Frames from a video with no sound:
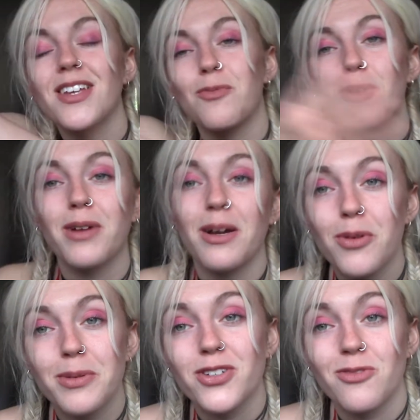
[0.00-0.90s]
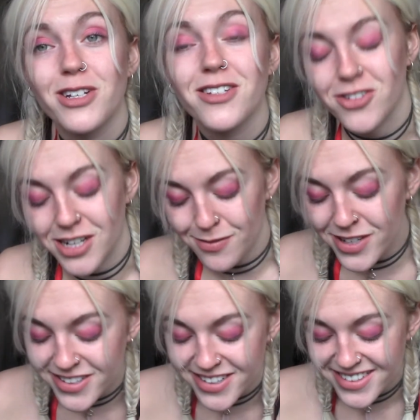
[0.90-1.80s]
probably should have researched
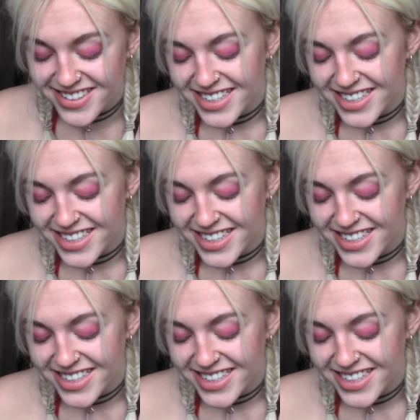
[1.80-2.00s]
that.